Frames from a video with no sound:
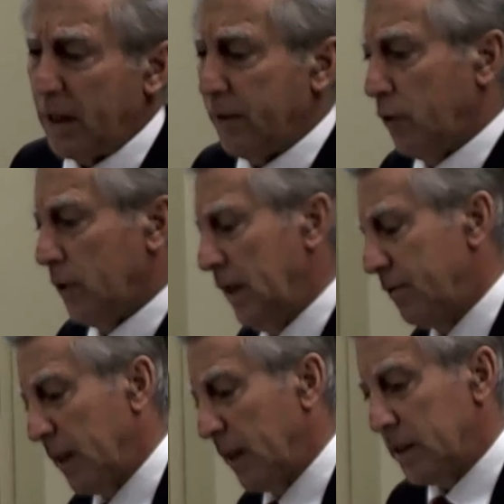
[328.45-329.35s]
But if you
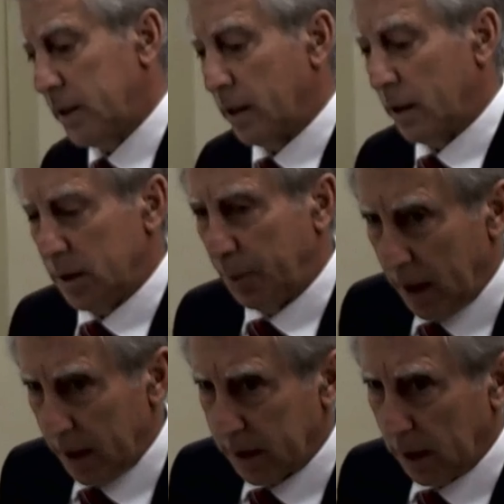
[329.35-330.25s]
leave the money sit on
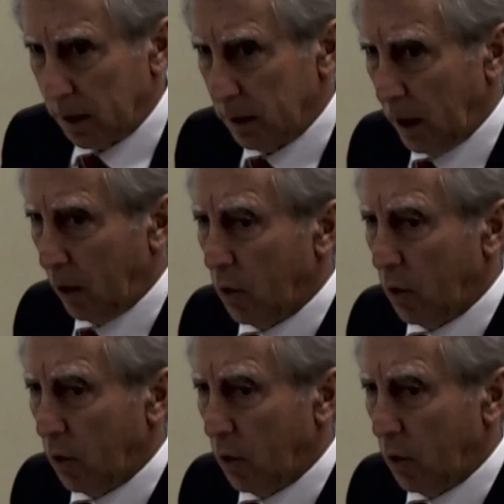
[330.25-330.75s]
deposit,